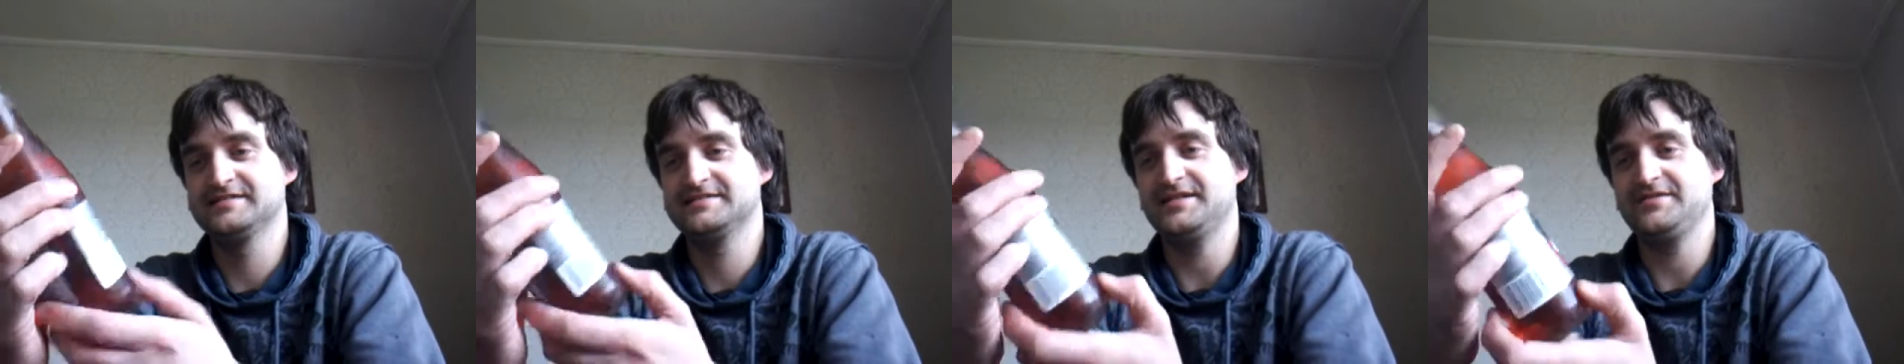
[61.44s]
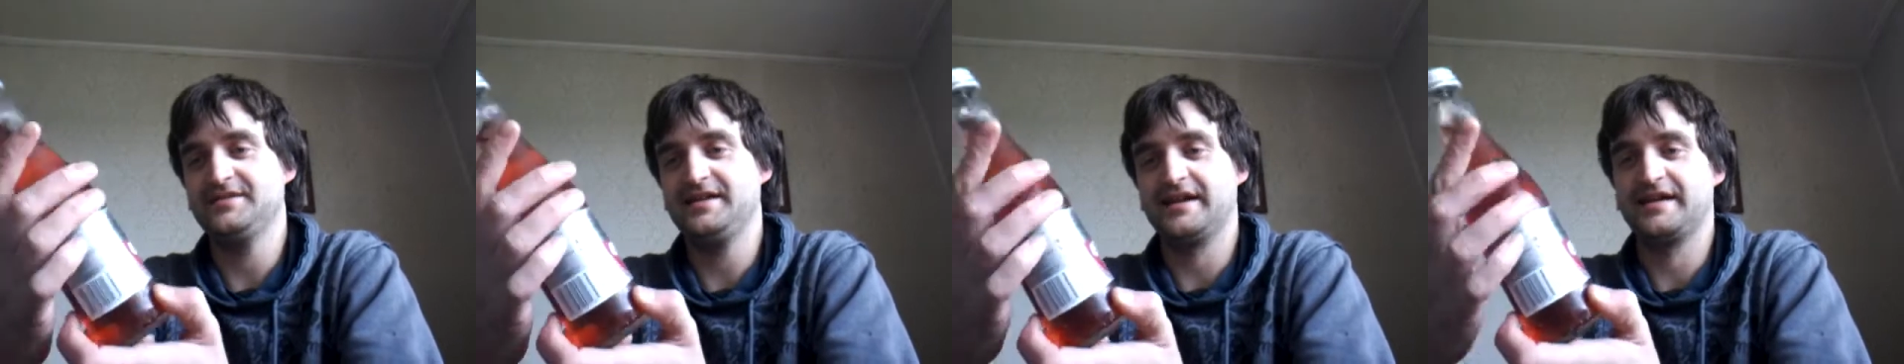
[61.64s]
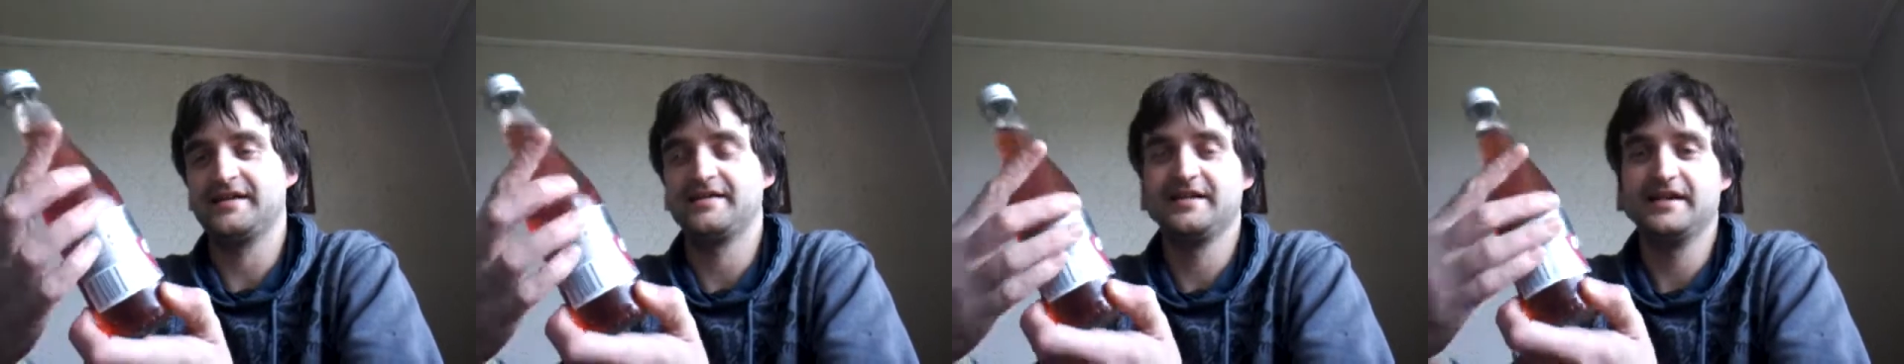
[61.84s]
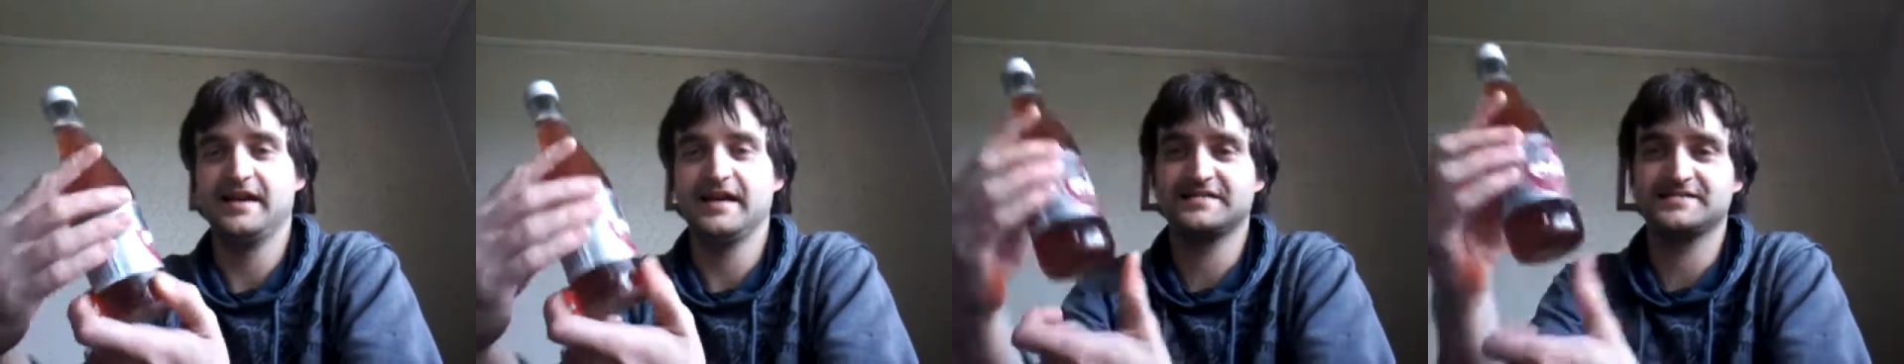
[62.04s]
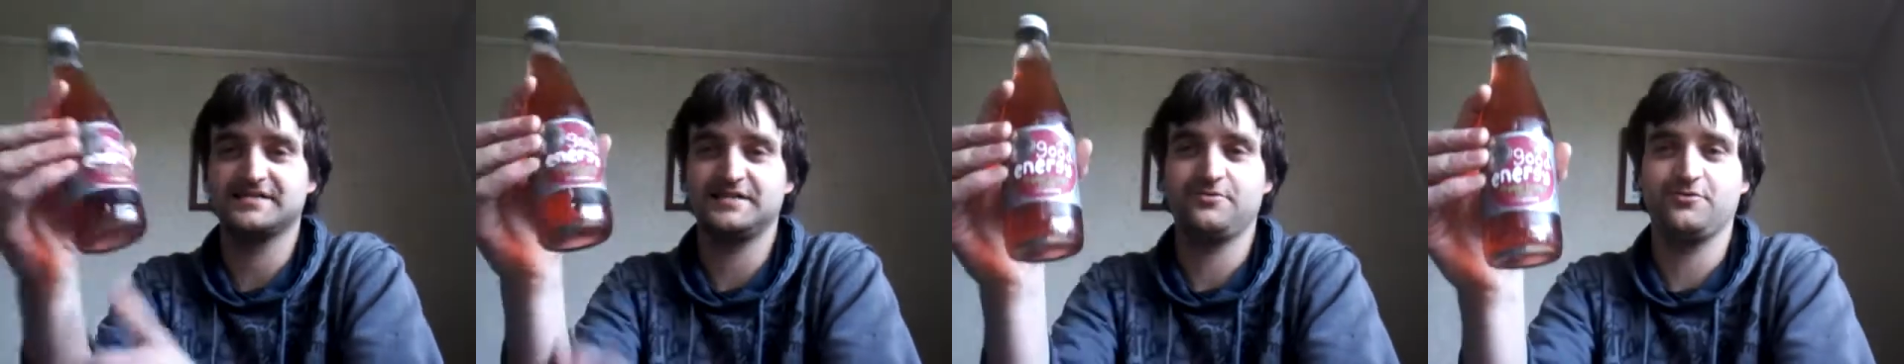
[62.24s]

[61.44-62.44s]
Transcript: So yeah, it's an